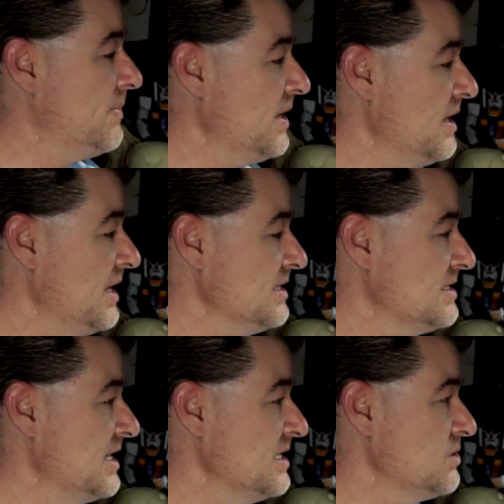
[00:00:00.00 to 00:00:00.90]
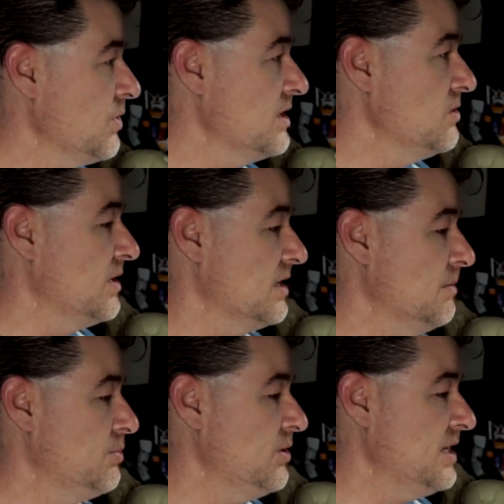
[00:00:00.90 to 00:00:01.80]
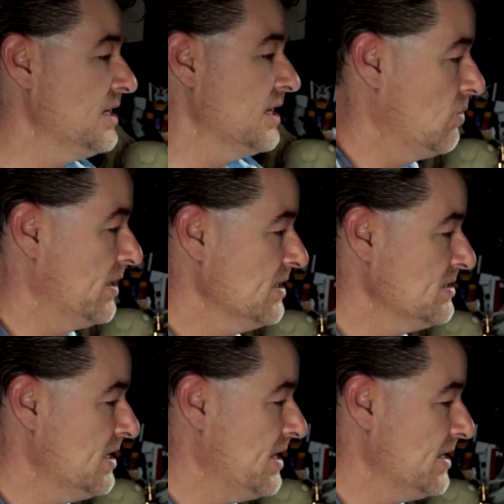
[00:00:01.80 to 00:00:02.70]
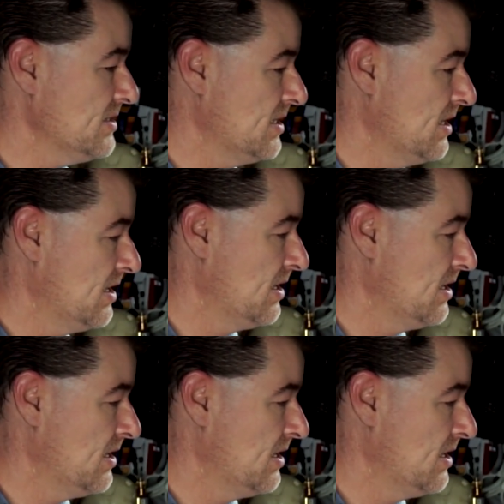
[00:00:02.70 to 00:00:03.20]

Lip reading: but it stays where you end up putting it. What is nice